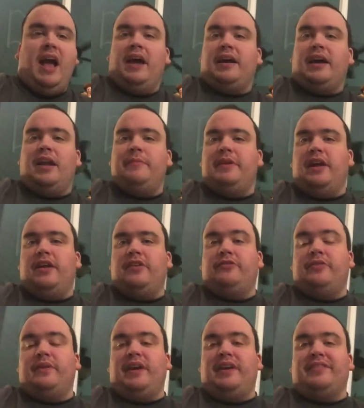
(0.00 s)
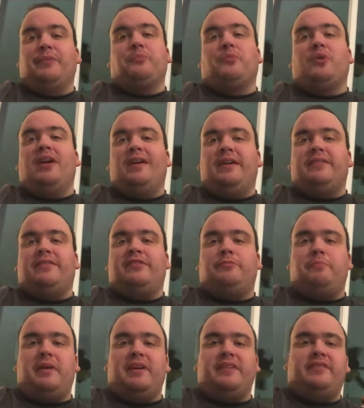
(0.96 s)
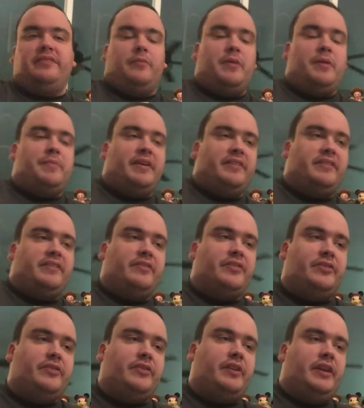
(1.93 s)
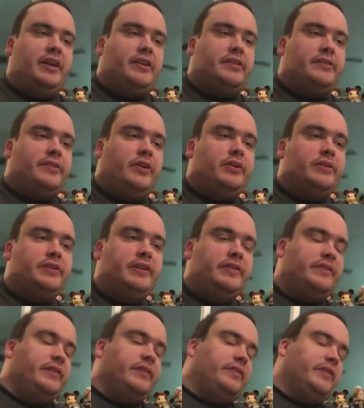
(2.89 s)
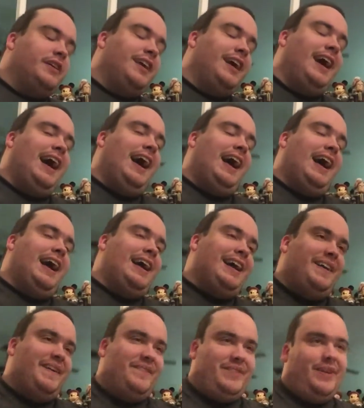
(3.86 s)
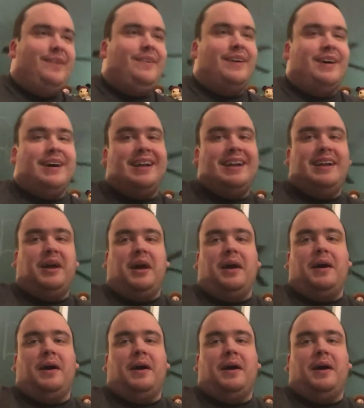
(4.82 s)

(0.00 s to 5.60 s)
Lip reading: Gotta be honest with you guys, I'm running out of spaces on my best of list. You're gonna get a long list this year. Hi everyone!